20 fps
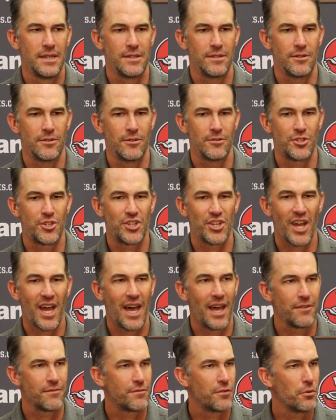They're a
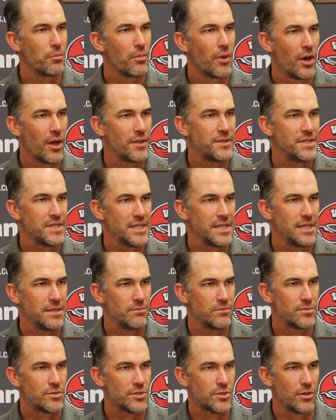shot football
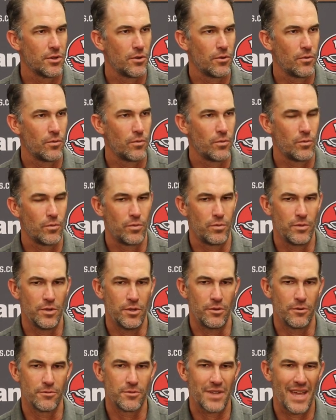team. So,
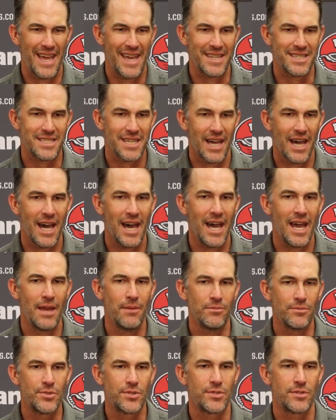you know, at
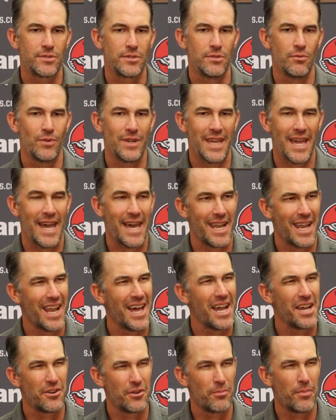times we had
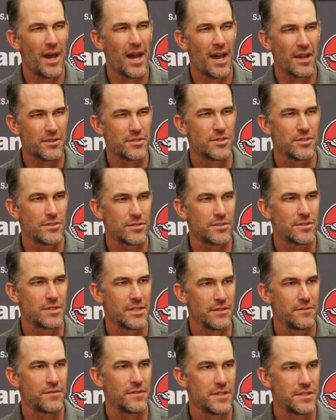lighter boxes
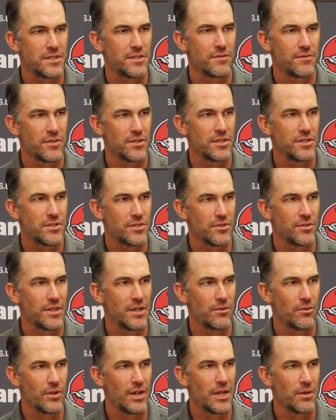defensively, so
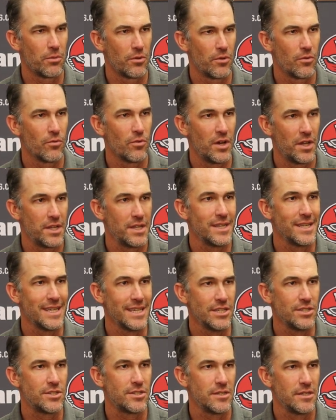they were able to run it
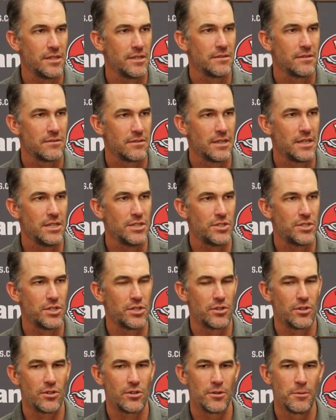
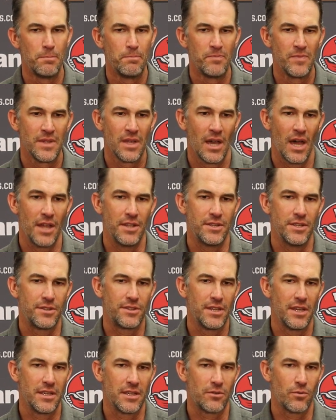easier. I
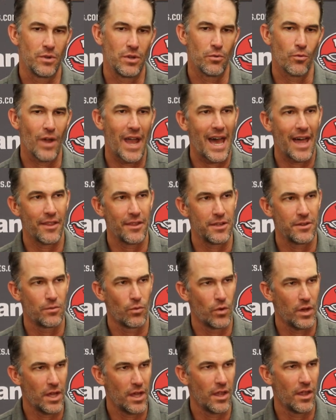did think we rallied
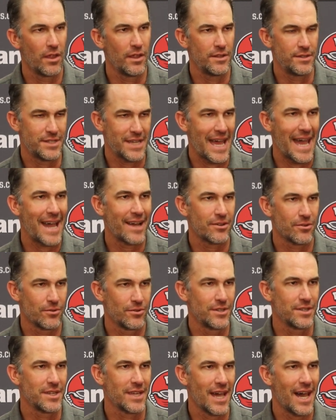well and
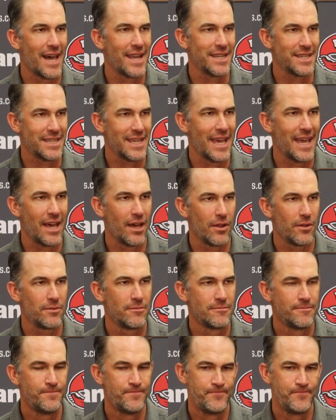tackled and got it down.